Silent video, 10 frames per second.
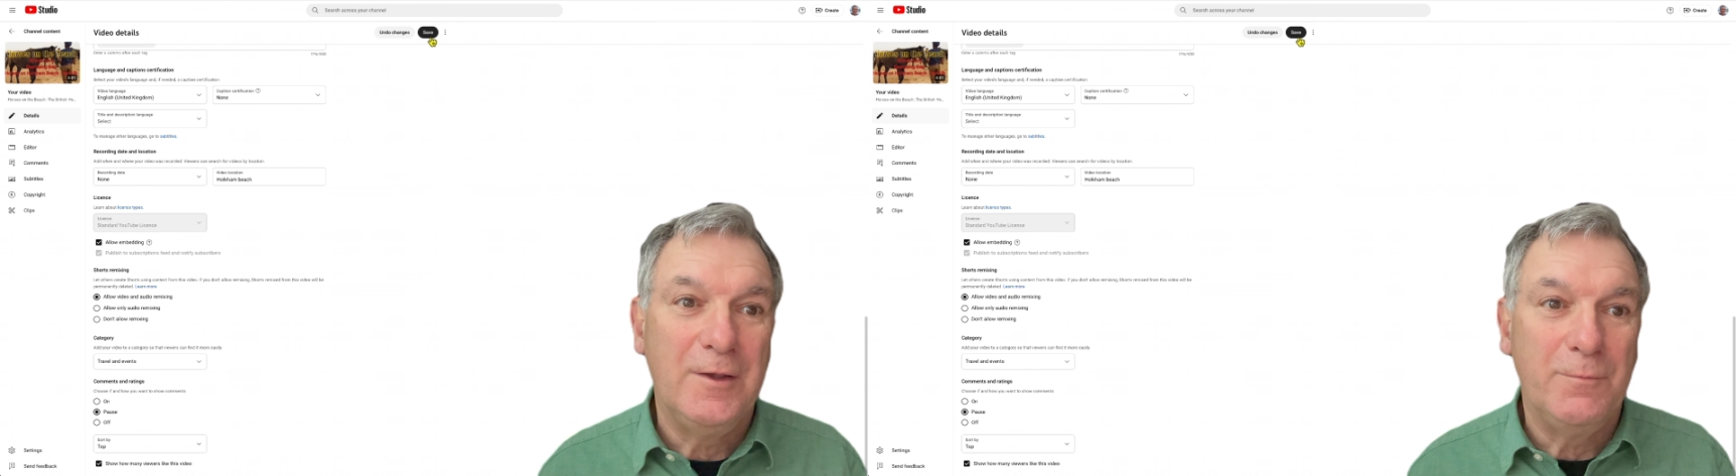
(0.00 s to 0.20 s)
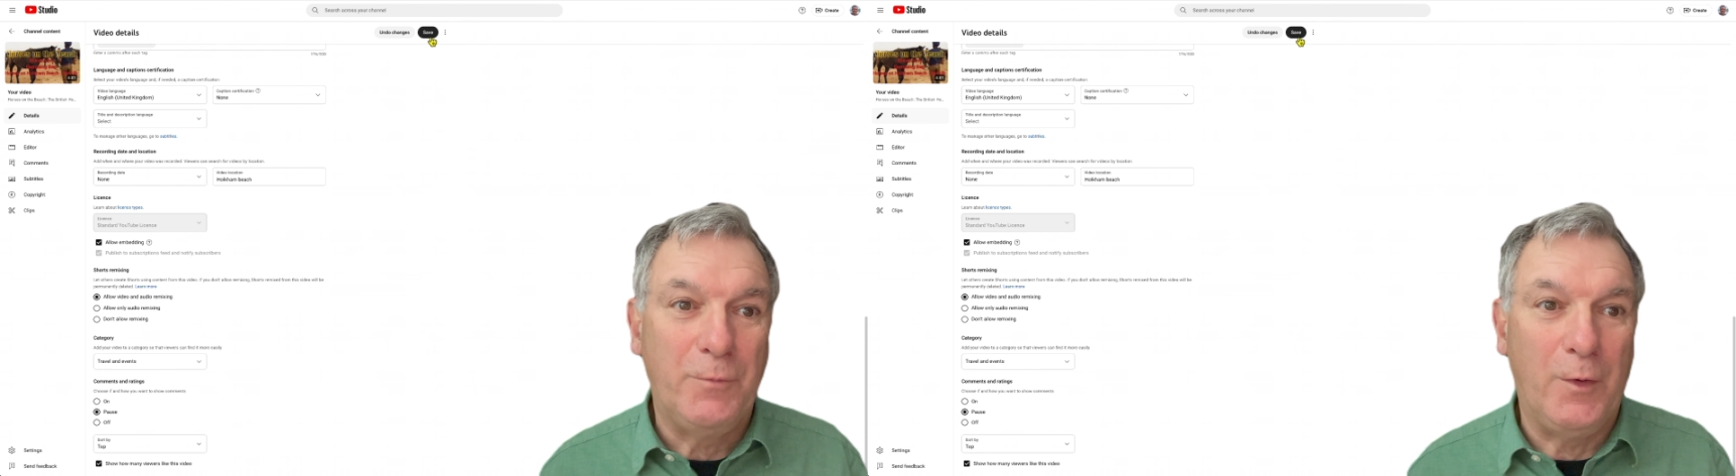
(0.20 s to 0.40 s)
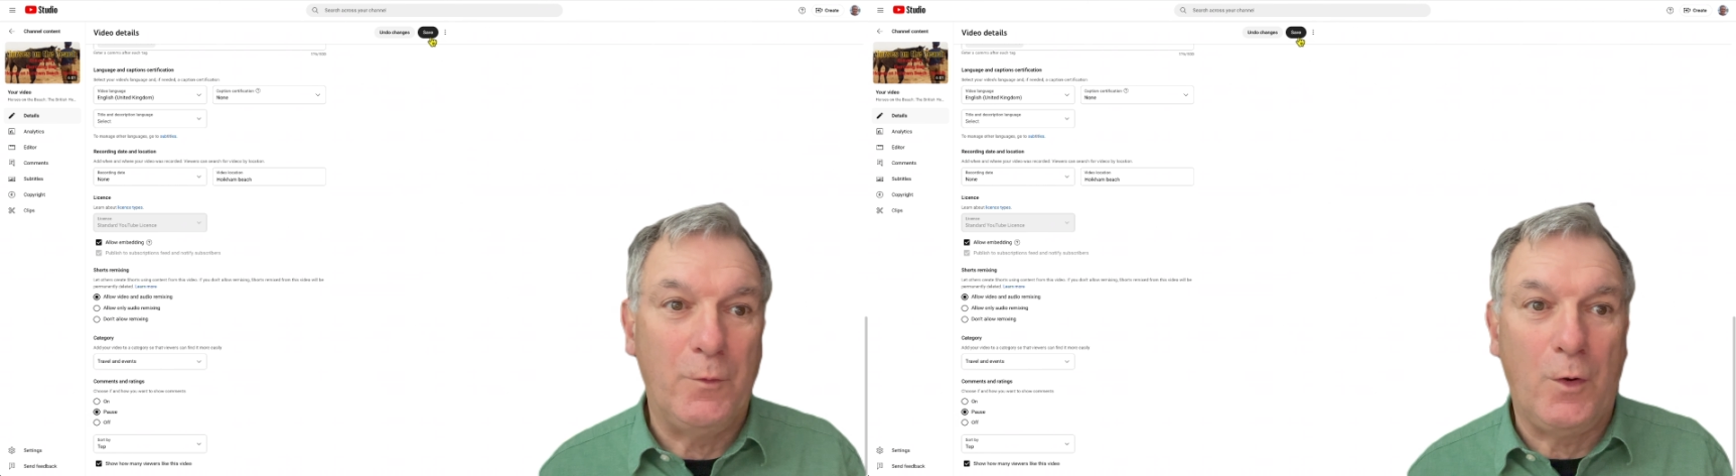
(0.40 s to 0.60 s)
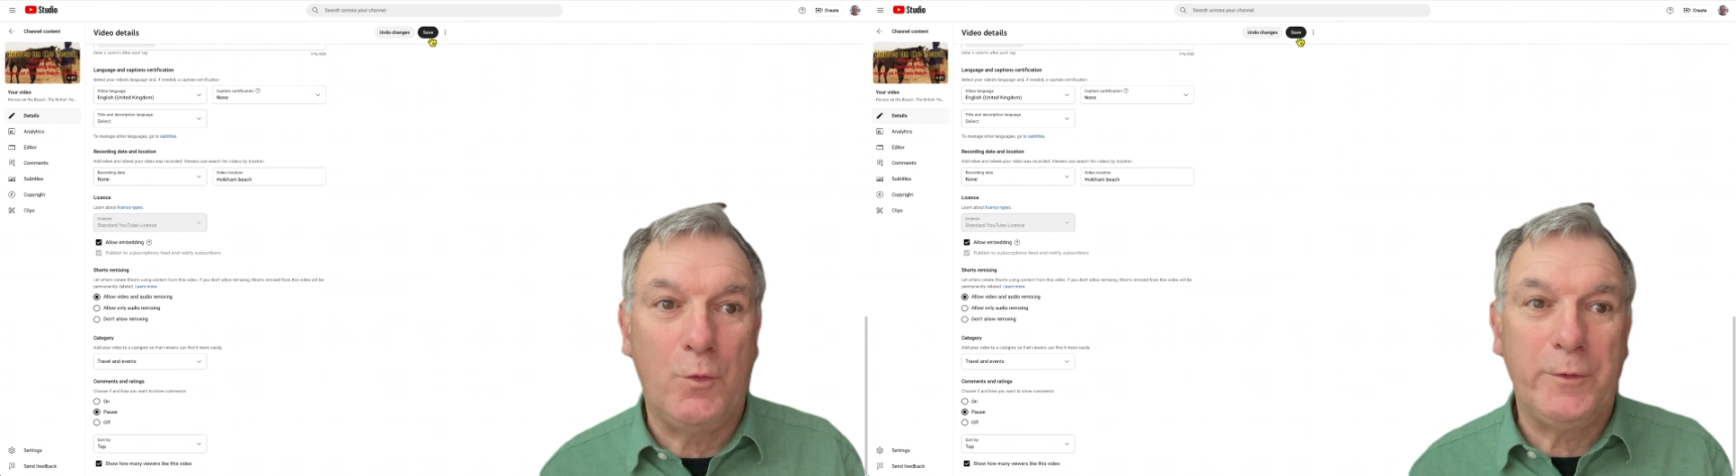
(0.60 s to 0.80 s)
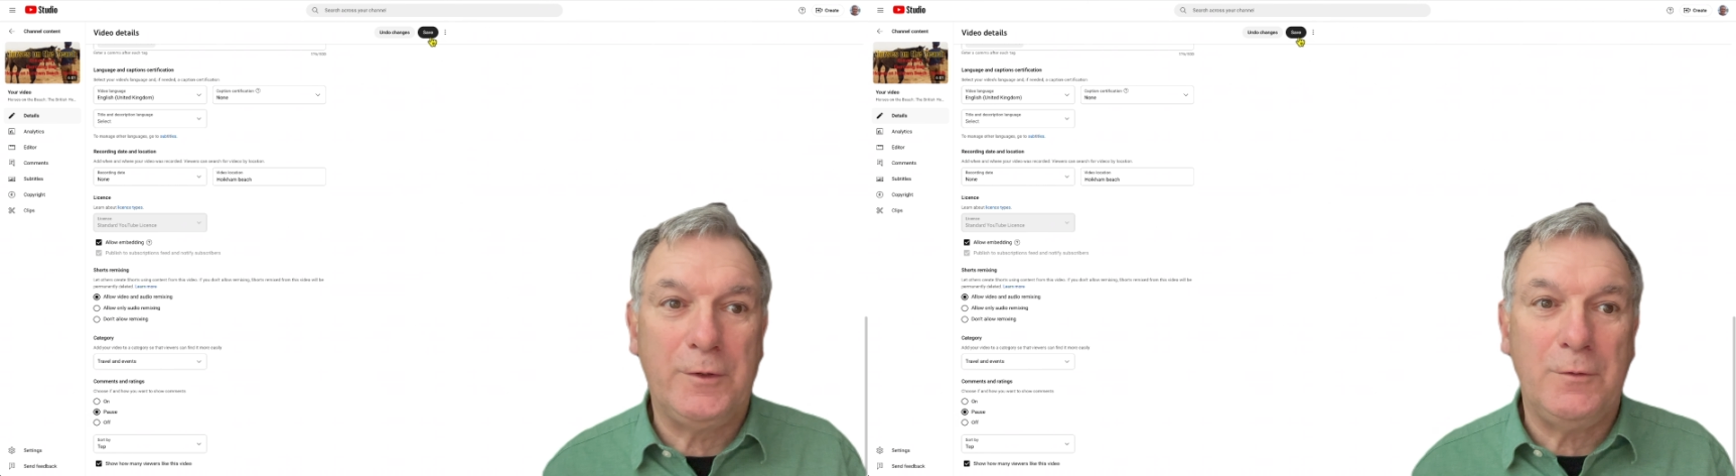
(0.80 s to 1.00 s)
But all
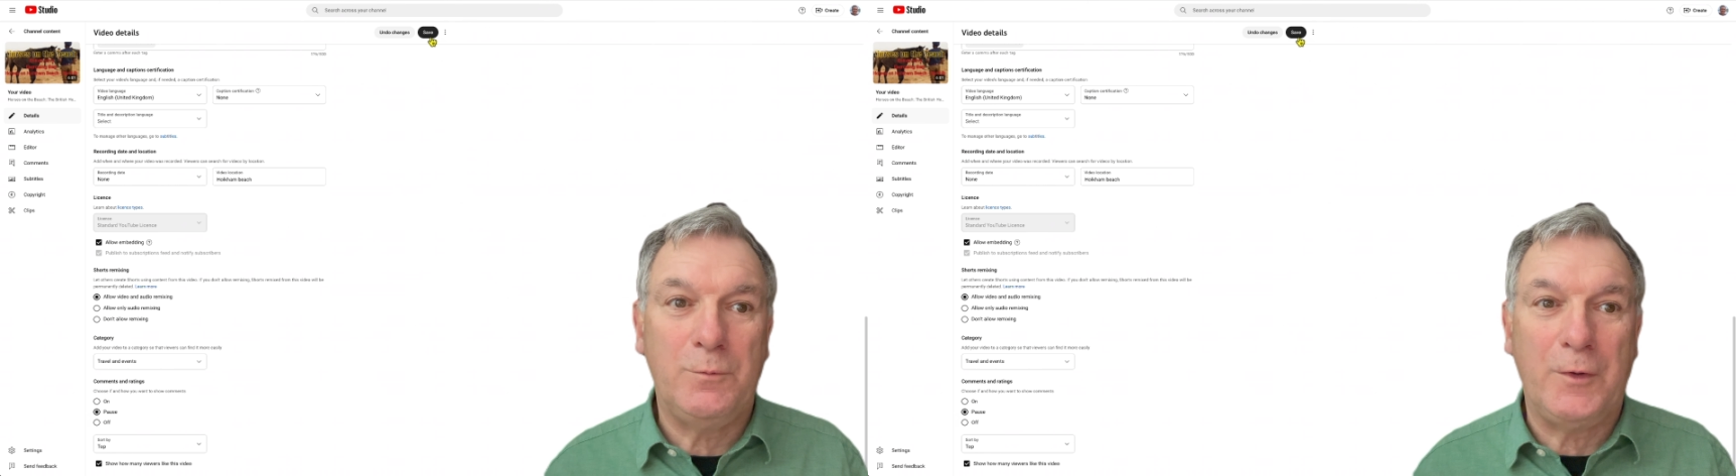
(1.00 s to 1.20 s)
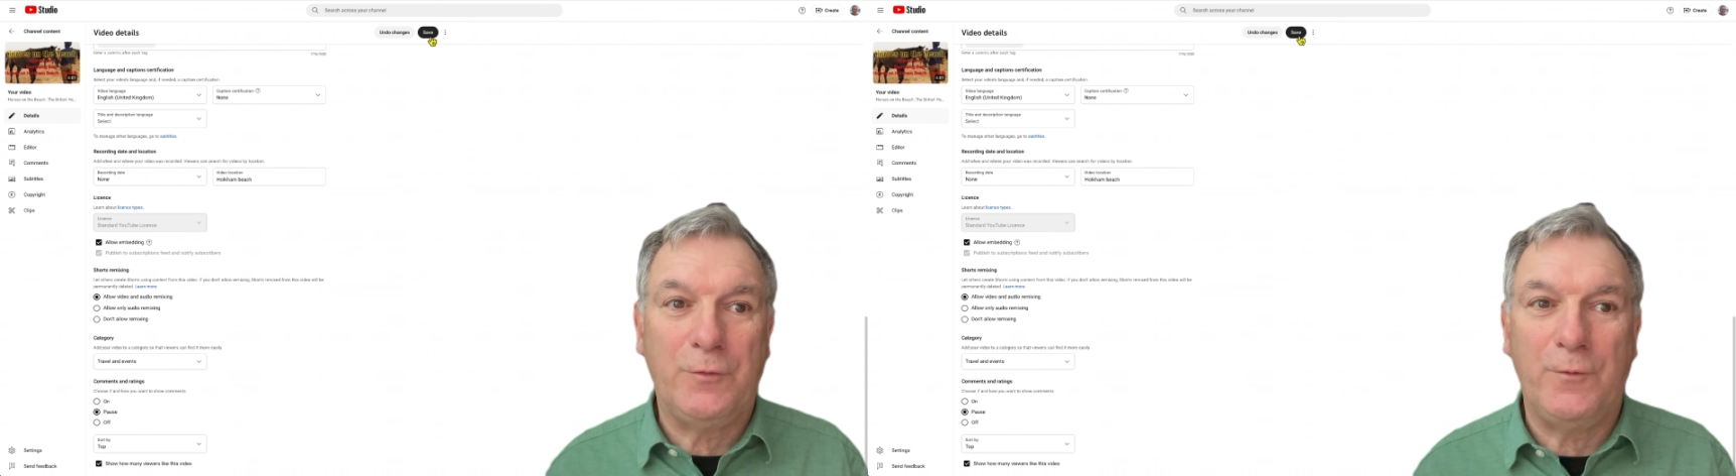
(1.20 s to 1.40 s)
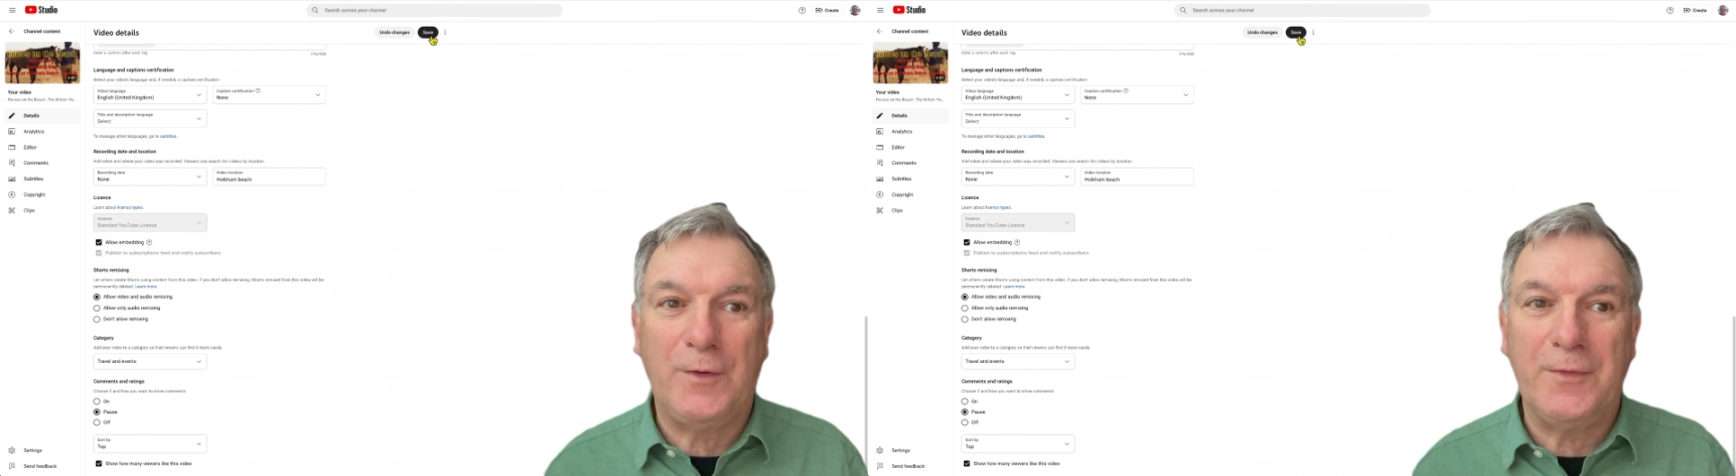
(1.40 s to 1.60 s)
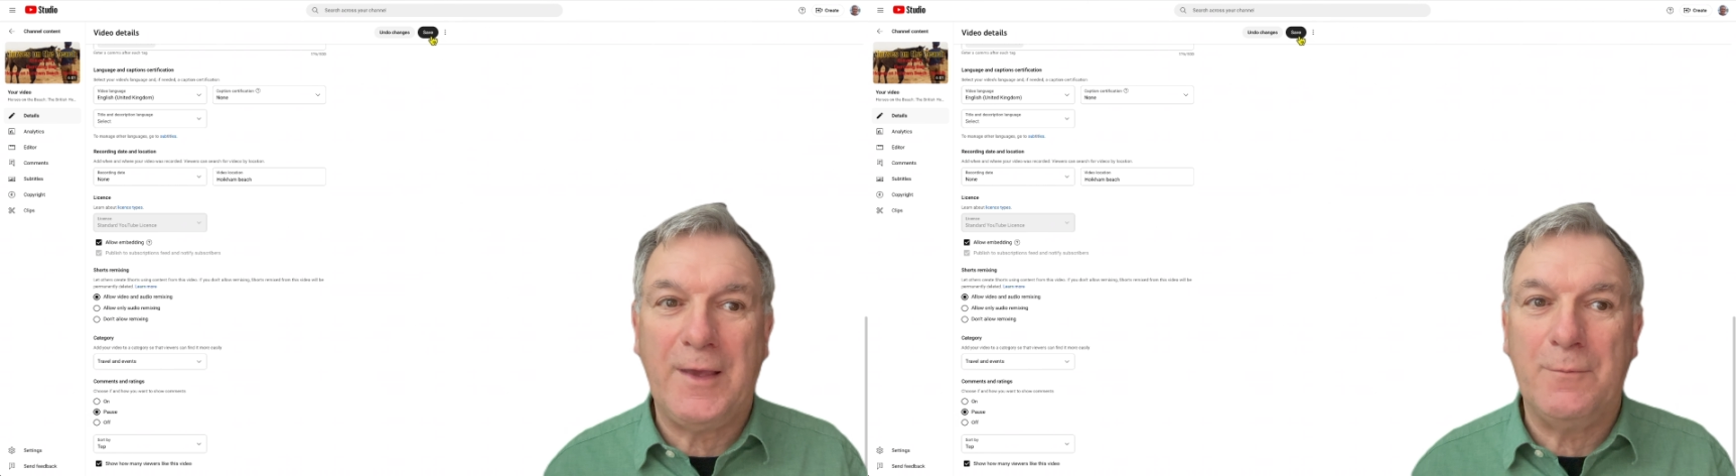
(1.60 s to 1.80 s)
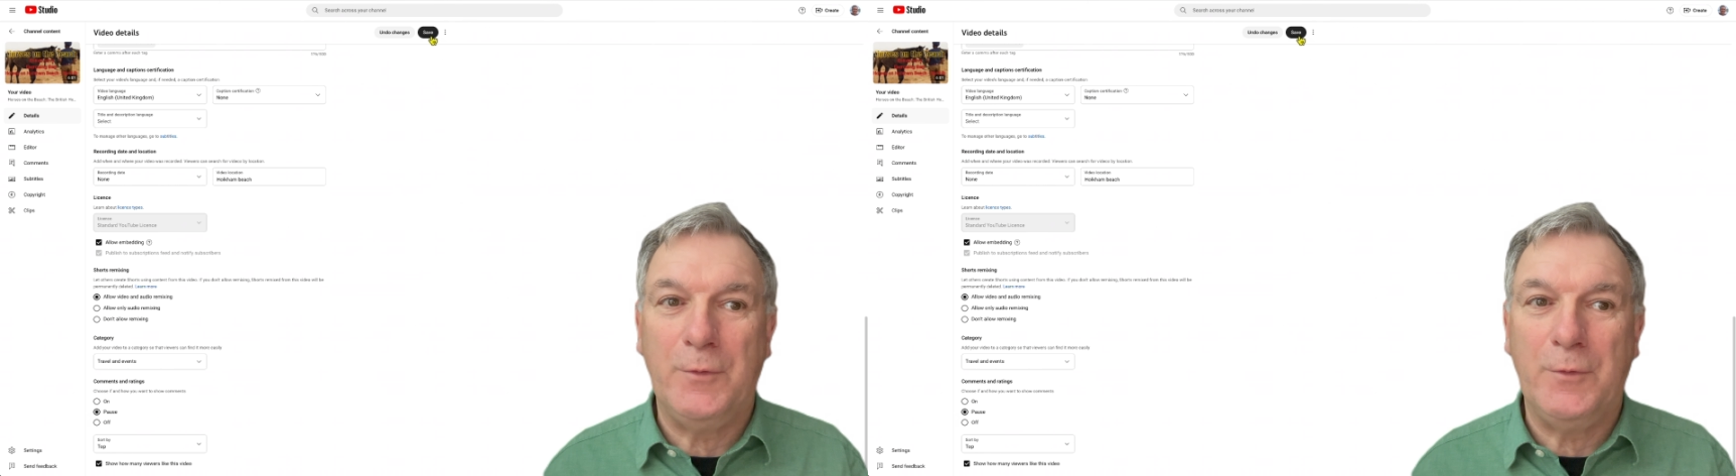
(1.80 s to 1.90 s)
we do, once we've done that,